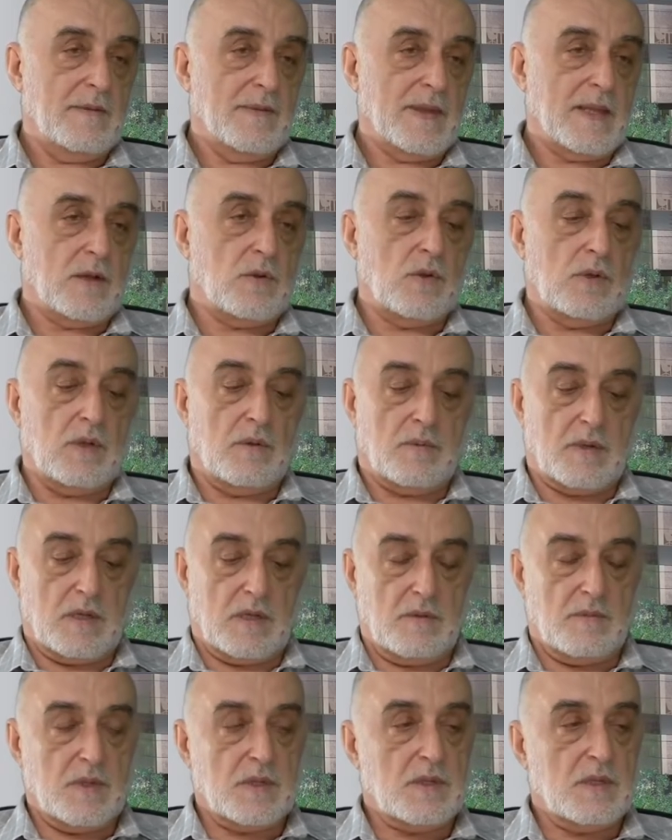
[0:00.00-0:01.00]
there is
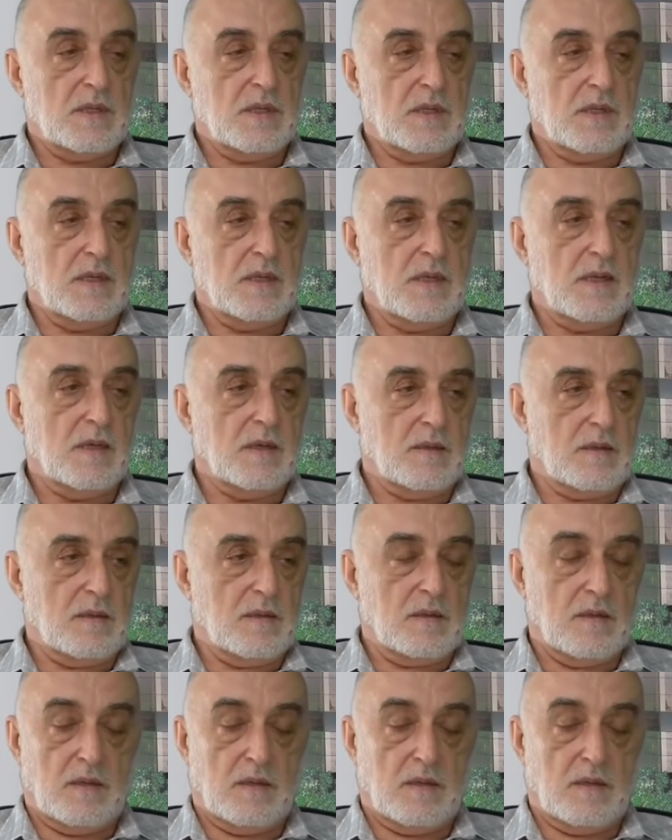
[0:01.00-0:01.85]
no need to do that.